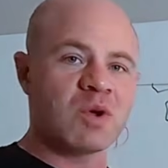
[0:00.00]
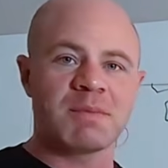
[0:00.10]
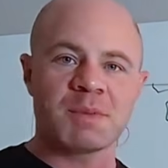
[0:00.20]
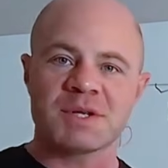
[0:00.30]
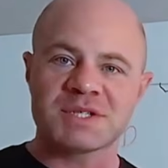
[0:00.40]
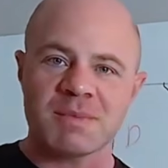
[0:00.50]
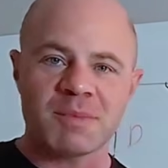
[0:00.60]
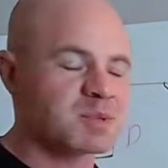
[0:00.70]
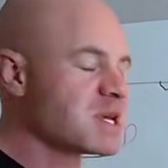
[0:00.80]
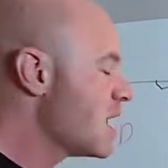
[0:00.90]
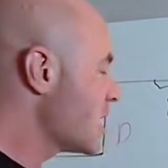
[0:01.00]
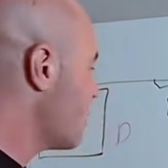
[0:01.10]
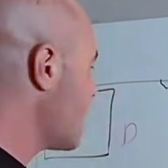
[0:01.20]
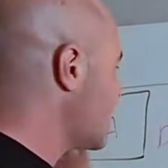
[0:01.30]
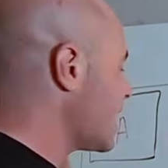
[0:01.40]
for 20 people on jump ropes.
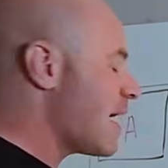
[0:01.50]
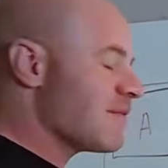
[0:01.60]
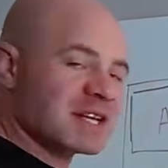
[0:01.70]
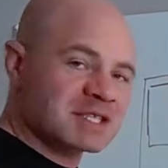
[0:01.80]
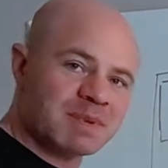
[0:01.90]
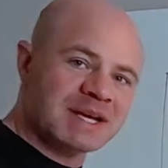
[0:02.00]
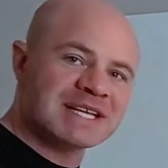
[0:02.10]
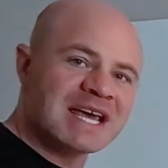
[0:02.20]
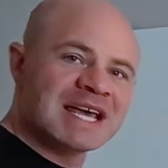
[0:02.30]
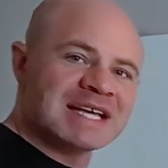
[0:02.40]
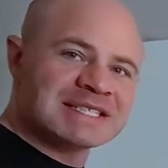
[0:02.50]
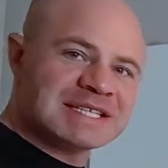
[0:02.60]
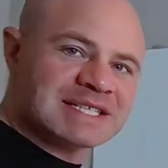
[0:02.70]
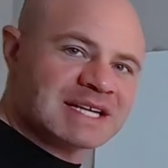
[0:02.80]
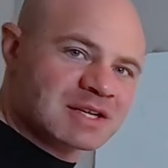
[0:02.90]
You might not have that space in
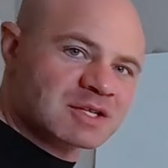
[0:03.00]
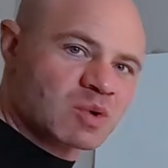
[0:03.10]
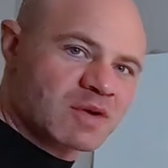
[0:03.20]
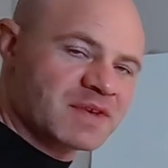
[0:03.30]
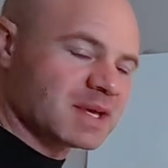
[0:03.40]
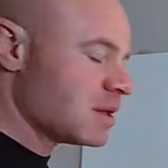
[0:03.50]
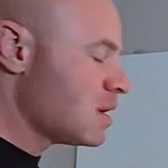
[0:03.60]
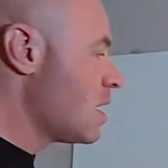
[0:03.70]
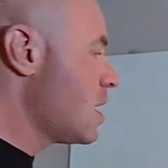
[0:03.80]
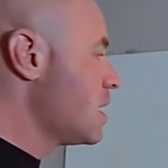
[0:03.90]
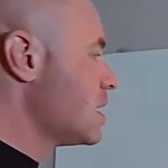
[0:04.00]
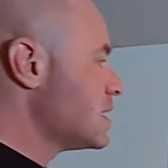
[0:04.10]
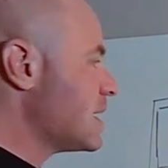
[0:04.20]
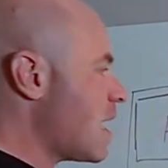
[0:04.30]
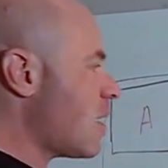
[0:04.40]
1,600 square feet.
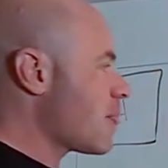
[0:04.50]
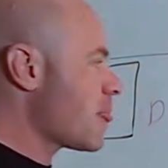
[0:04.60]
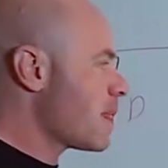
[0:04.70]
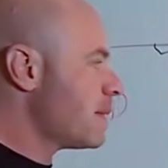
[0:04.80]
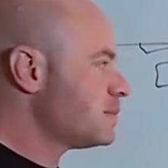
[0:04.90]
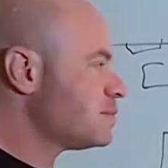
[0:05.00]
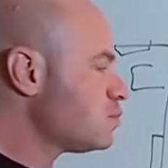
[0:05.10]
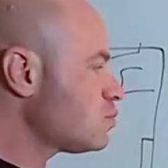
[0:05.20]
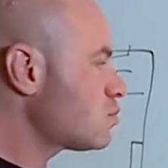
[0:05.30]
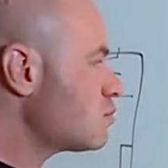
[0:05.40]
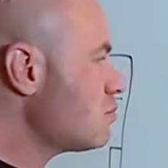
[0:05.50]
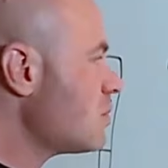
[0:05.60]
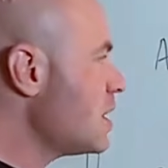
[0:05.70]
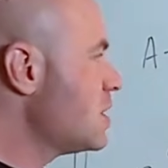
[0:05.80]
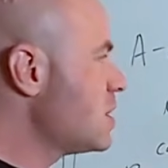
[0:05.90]
Now,
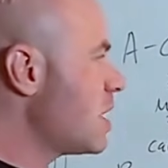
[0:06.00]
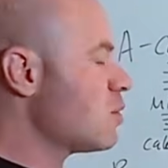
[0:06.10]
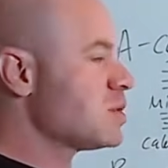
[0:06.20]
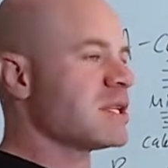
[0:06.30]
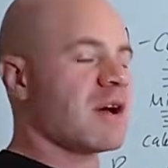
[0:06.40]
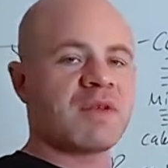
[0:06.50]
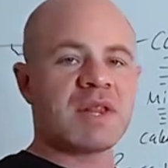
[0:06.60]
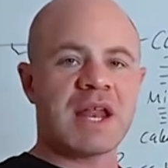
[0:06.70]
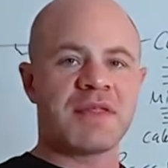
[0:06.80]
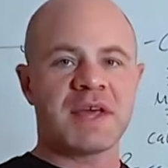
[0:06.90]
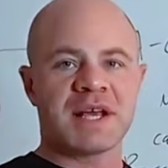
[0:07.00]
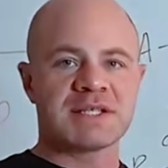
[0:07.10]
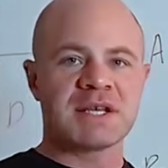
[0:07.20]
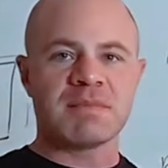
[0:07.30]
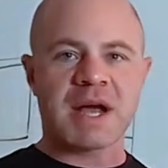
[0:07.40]
general stuff, a lot of
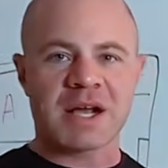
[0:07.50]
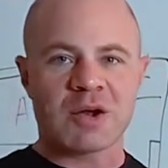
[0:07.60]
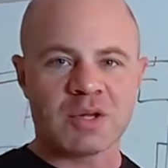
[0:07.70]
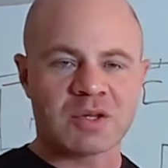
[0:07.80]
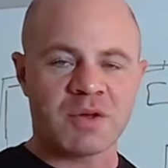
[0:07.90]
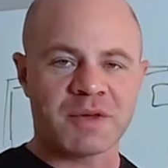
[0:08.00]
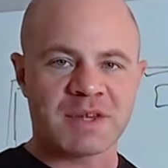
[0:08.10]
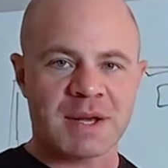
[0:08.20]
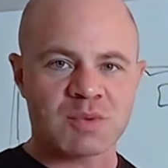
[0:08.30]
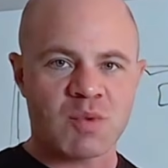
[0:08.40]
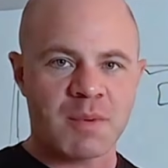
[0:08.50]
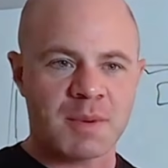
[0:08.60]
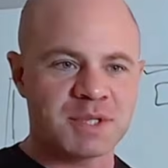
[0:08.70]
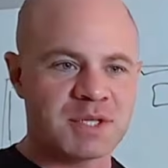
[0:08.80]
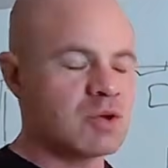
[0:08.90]
things. I'm not gonna go into all different types of
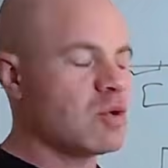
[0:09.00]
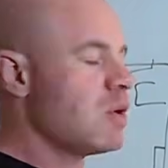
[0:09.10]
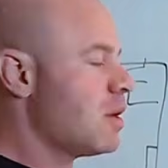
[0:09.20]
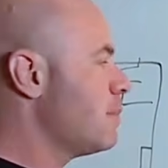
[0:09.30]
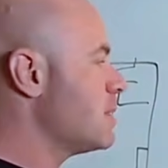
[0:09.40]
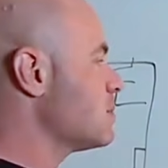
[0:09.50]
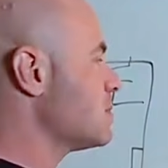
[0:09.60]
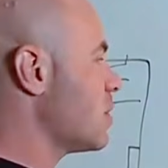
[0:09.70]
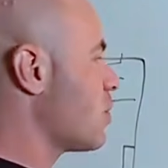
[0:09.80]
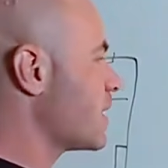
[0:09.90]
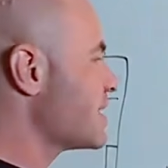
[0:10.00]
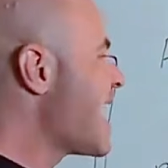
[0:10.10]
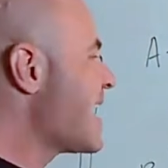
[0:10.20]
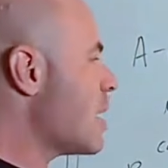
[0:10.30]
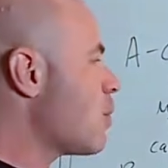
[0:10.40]
warm-ups you can do, but some general things.
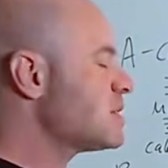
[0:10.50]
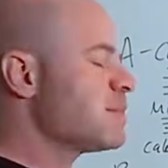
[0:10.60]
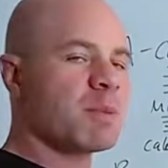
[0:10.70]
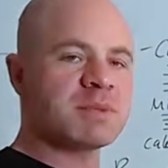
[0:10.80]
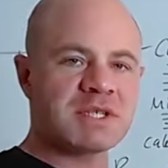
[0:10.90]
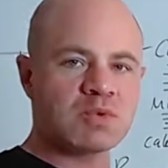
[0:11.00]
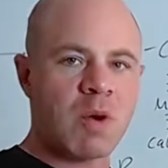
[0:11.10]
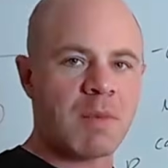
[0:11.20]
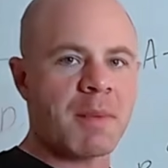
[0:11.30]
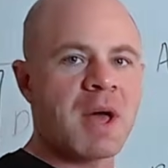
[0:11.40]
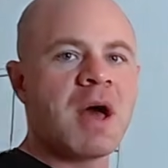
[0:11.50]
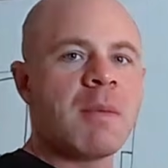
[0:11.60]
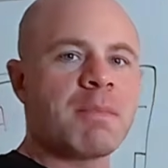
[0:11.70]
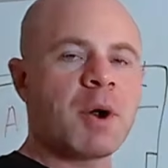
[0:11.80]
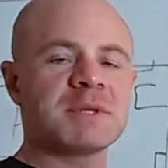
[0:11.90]
Now, what's the purpose of this warm-up?
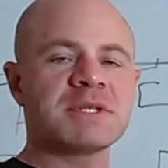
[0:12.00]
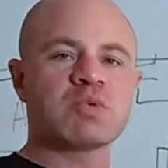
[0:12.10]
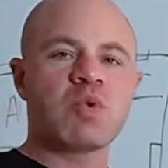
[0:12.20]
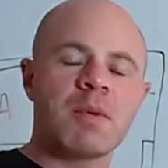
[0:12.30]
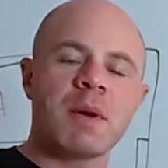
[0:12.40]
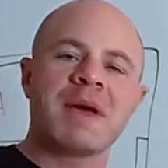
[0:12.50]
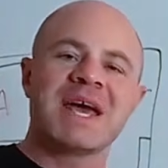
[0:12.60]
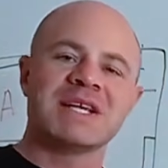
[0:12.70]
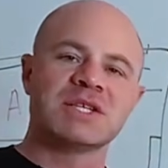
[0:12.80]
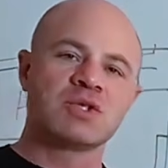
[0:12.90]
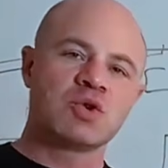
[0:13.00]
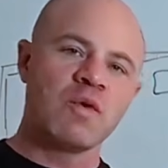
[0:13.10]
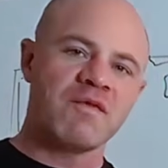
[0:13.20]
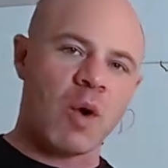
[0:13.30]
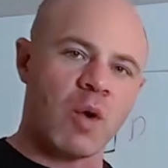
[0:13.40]
Purpose of this warm-up is
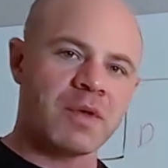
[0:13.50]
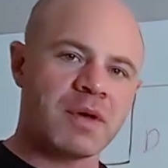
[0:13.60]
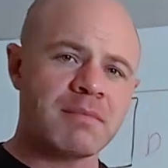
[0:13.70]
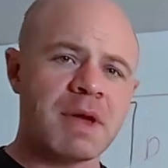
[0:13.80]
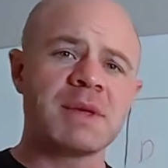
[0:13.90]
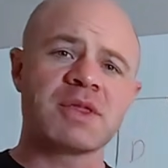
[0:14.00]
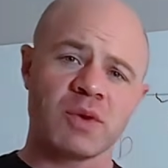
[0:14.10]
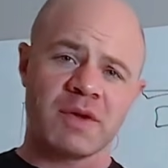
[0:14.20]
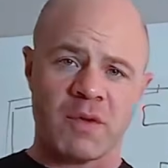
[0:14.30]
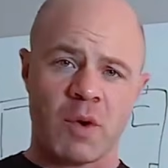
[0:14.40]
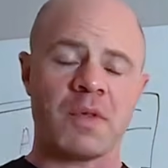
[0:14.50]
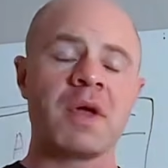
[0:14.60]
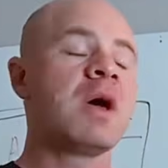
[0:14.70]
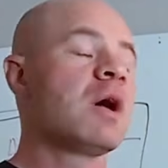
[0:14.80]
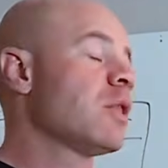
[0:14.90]
twofold, maybe
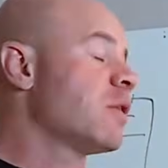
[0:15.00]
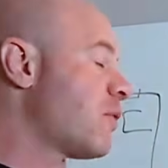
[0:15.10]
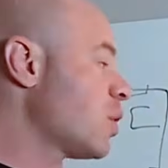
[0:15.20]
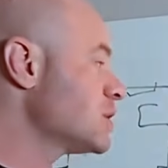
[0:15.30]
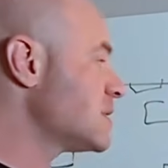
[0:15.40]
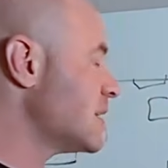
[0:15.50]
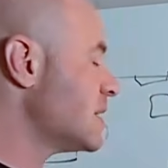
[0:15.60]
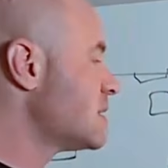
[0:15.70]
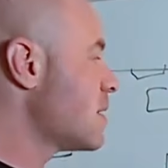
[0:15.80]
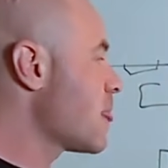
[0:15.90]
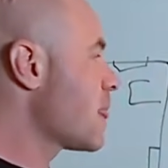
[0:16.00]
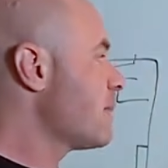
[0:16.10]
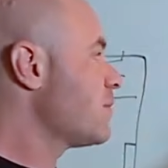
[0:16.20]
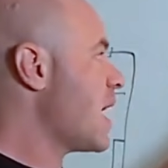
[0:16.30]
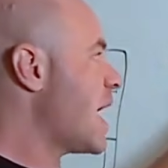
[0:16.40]
threefold. The first is,
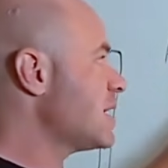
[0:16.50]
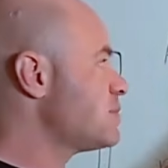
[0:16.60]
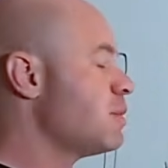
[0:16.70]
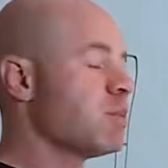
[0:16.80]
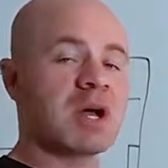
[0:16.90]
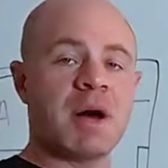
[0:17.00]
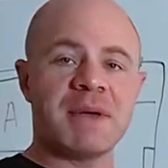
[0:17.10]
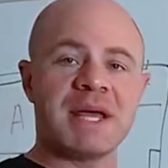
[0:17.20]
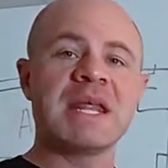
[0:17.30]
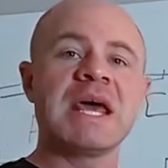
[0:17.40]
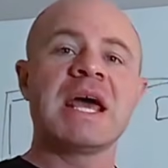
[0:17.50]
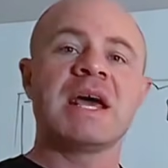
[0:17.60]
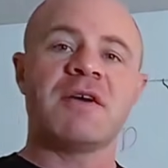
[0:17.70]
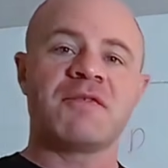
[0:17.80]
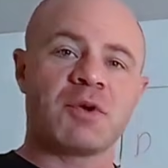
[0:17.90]
as people come in,
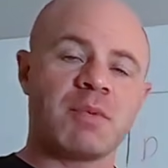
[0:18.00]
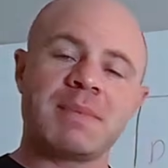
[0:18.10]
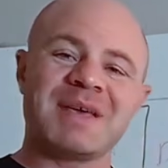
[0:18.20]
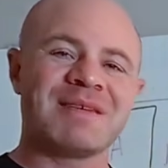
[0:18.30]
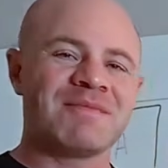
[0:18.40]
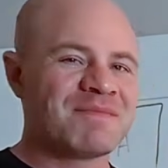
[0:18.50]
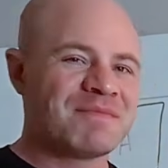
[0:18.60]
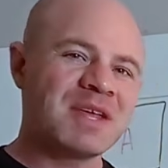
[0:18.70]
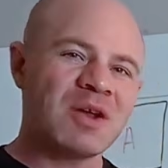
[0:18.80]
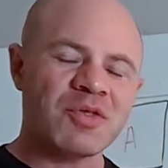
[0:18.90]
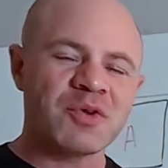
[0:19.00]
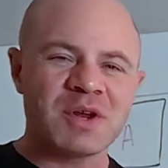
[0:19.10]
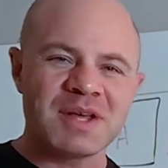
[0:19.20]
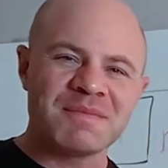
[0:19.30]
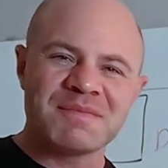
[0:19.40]
if they're maybe
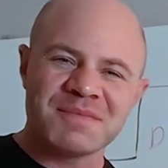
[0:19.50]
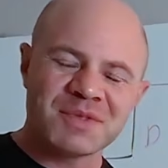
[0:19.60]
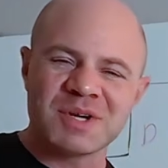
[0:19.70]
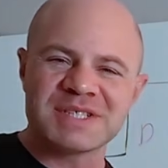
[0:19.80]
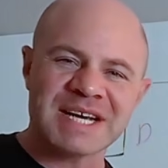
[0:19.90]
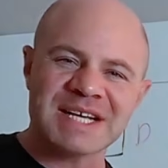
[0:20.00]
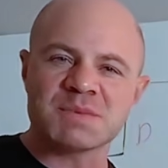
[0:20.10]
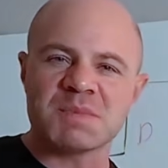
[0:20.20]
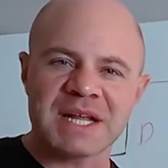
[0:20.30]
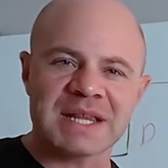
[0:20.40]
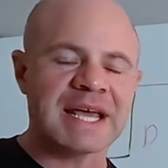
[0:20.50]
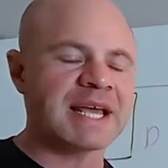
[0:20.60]
30 seconds, minute